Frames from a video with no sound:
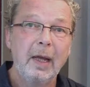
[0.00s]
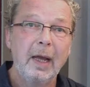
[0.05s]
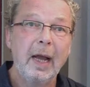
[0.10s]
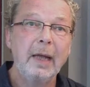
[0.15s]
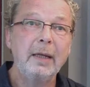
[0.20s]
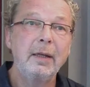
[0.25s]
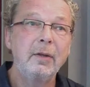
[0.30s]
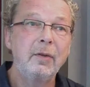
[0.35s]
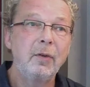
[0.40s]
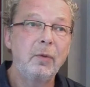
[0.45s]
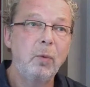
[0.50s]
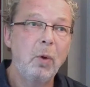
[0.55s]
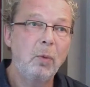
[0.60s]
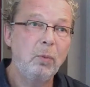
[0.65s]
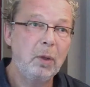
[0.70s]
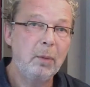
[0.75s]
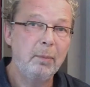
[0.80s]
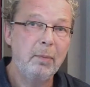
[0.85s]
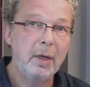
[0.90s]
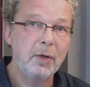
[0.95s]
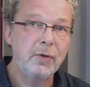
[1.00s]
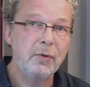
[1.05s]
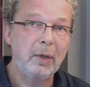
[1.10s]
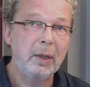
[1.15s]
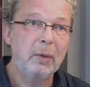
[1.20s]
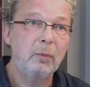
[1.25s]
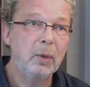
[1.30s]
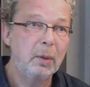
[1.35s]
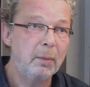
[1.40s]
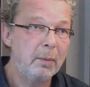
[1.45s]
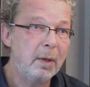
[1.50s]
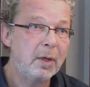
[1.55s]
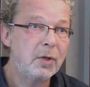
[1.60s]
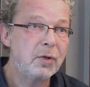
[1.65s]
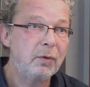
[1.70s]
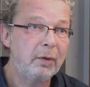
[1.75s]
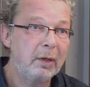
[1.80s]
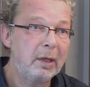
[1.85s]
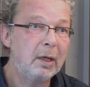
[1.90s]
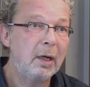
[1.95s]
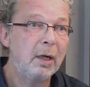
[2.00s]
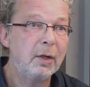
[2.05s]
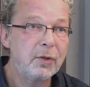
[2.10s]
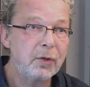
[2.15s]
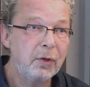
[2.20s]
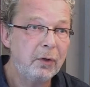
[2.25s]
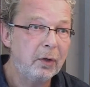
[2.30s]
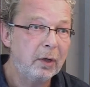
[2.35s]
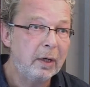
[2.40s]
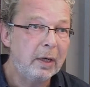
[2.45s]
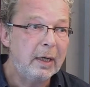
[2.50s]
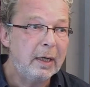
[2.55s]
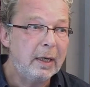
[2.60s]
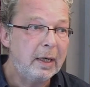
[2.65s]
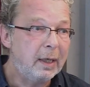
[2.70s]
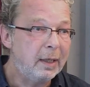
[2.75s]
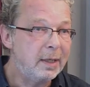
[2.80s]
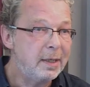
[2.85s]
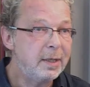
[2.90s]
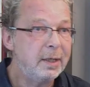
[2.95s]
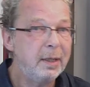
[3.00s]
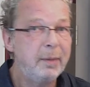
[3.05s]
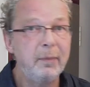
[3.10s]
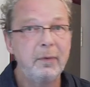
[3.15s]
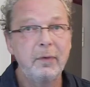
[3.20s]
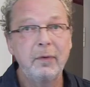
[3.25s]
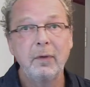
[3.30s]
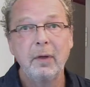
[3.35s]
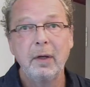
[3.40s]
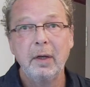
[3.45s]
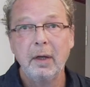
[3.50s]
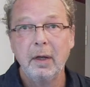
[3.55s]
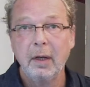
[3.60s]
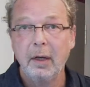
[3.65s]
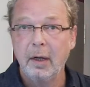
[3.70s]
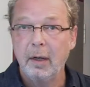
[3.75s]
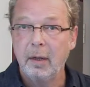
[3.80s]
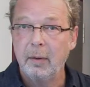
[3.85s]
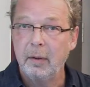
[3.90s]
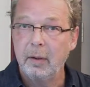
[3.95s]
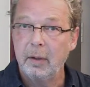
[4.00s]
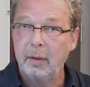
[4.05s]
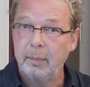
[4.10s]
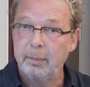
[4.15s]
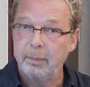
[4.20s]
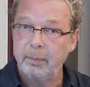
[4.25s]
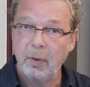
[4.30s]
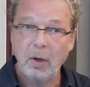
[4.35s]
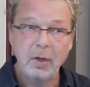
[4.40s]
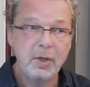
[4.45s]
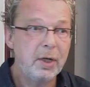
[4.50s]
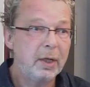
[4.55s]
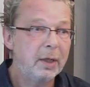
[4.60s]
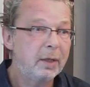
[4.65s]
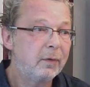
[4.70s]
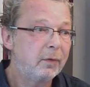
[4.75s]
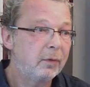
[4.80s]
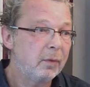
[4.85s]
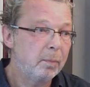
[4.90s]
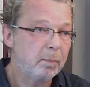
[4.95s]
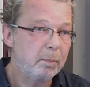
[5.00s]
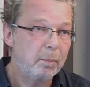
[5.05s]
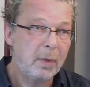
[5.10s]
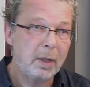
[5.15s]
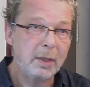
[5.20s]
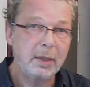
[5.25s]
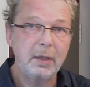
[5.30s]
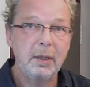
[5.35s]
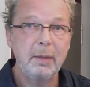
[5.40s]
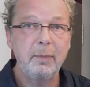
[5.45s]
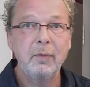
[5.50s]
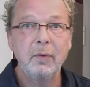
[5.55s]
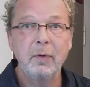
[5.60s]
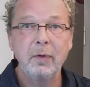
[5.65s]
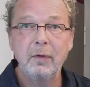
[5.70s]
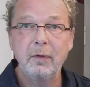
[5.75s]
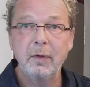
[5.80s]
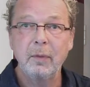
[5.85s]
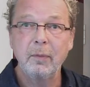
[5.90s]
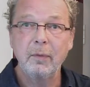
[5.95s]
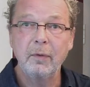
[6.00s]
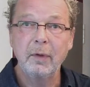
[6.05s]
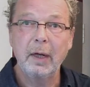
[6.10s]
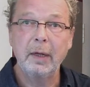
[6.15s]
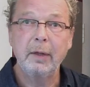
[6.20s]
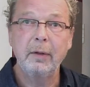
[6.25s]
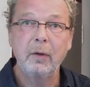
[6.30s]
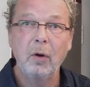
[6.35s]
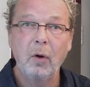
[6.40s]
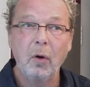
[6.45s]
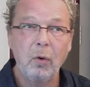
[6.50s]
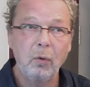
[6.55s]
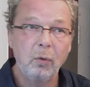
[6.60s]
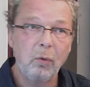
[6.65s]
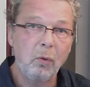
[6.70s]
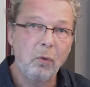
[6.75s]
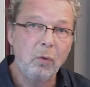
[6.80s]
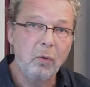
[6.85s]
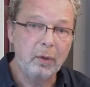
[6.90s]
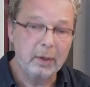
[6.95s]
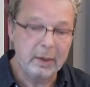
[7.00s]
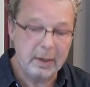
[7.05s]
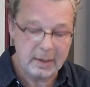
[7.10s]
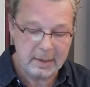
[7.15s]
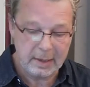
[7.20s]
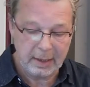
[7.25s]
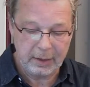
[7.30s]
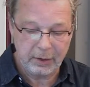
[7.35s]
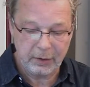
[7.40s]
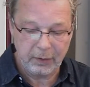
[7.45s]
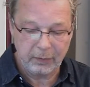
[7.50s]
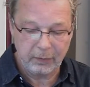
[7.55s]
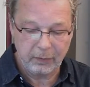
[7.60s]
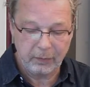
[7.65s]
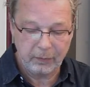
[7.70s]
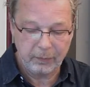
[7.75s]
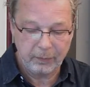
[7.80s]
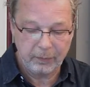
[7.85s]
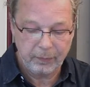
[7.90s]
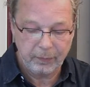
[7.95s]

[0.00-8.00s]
And this is what we're measuring. We're measuring culture in teams, projects, multi-team systems, and whole organizations.